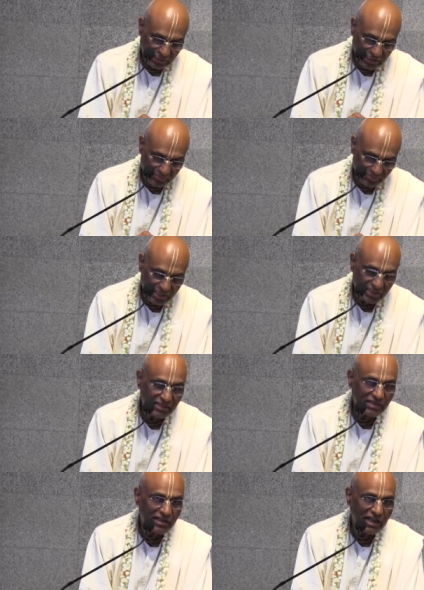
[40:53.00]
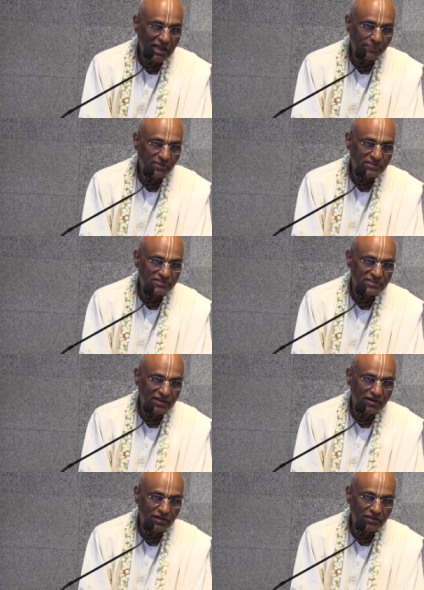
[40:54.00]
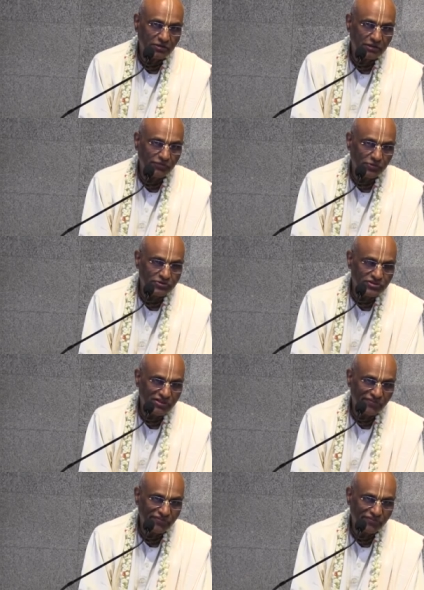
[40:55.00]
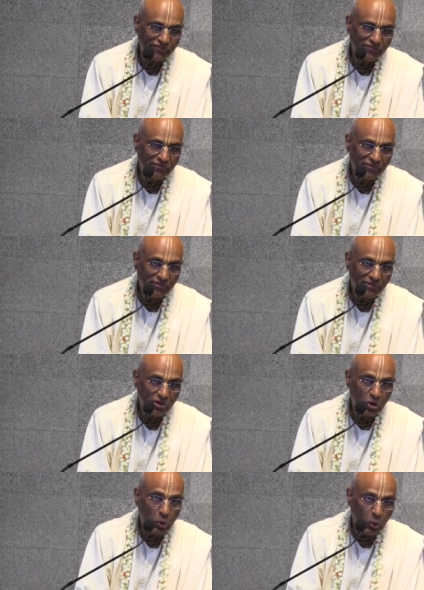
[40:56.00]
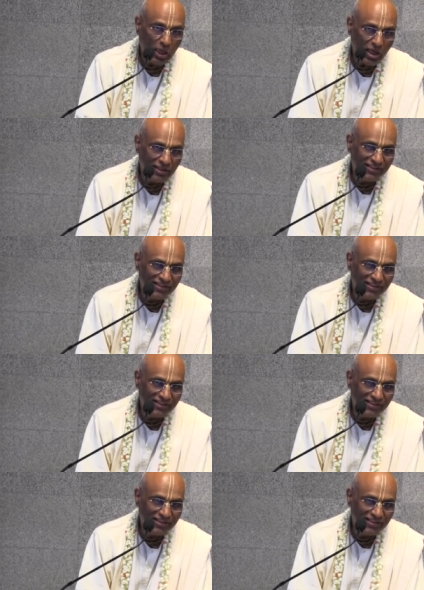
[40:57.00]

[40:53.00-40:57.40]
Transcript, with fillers: Karma happens according to influence of guna.